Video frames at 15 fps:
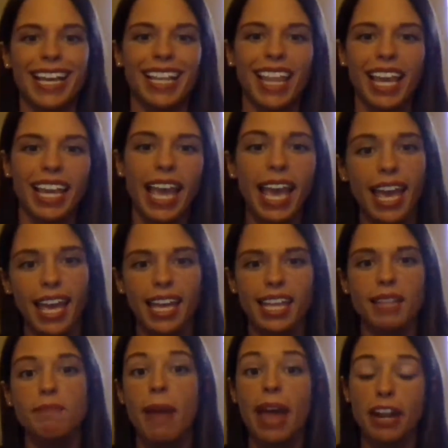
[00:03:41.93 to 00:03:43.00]
saying like,
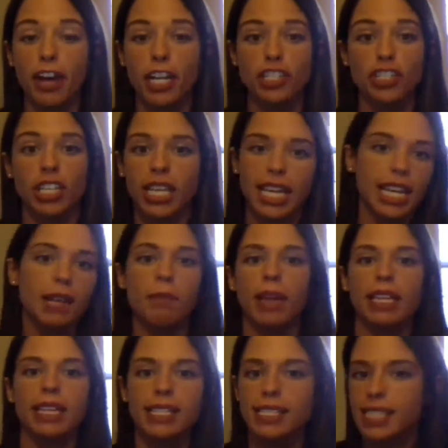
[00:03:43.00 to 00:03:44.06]
hey, men are actually getting
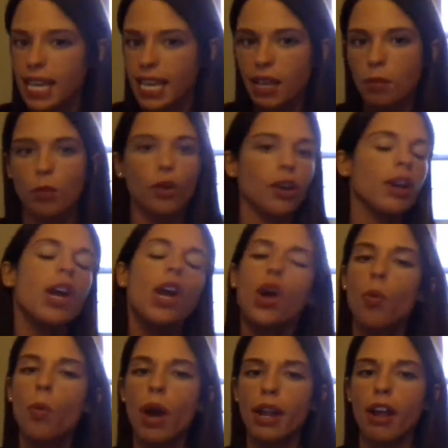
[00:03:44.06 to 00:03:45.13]
paid the same or
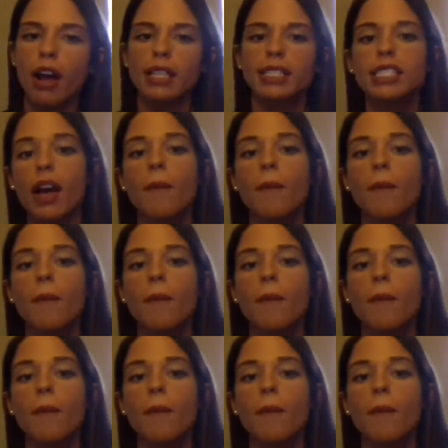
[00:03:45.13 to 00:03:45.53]
whatnot.